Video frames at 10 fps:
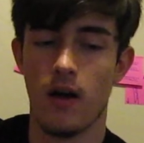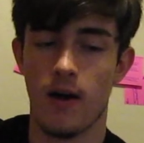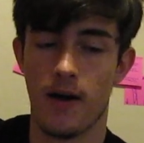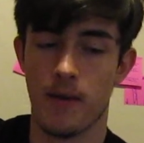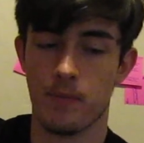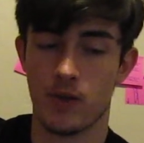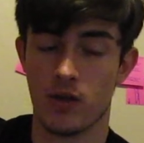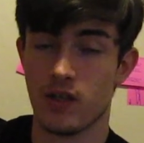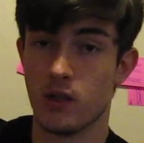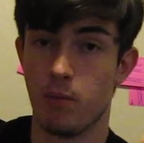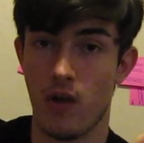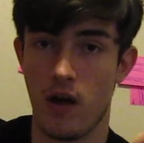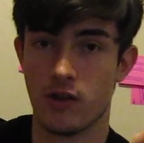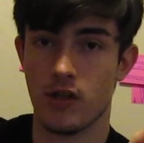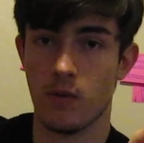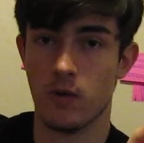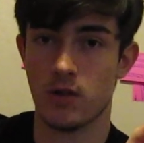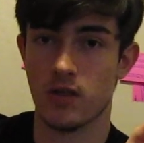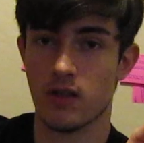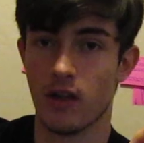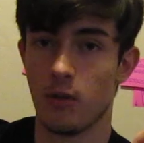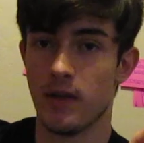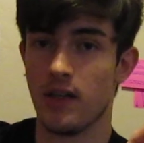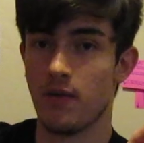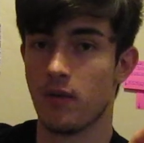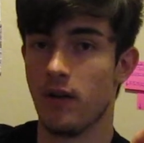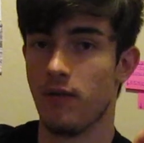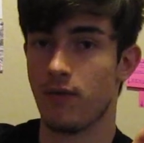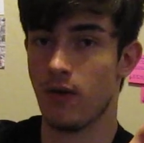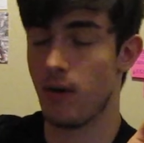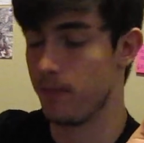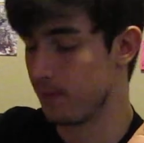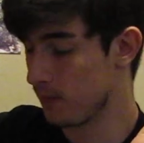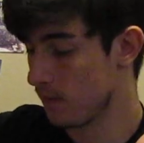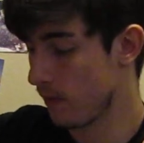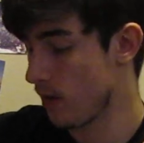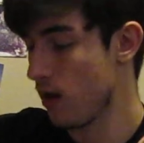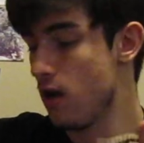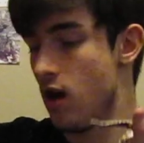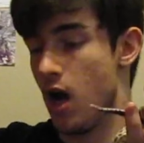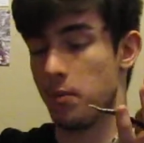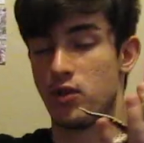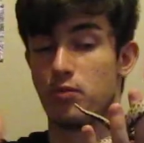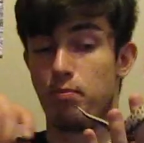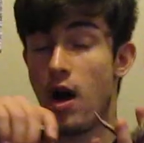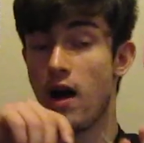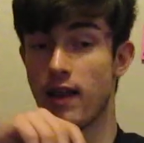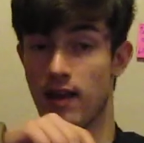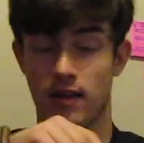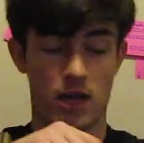So this is blotching, which is a little bit different from spotting.